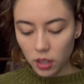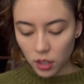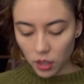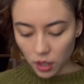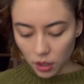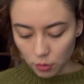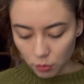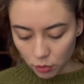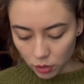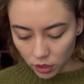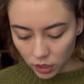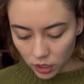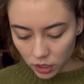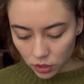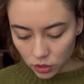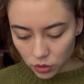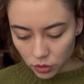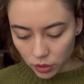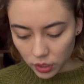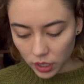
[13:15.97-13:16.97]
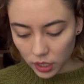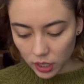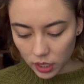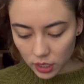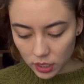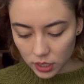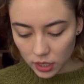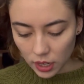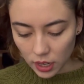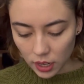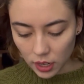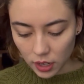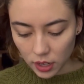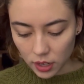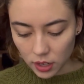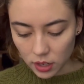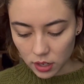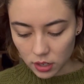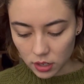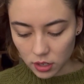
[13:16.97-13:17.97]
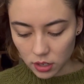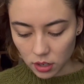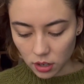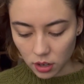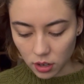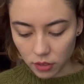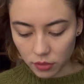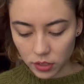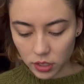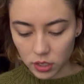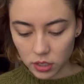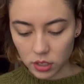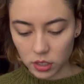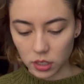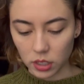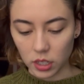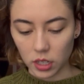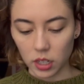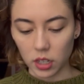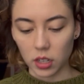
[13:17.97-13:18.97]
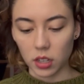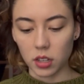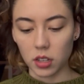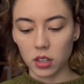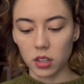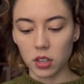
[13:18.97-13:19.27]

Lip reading: am really enjoying it, and obviously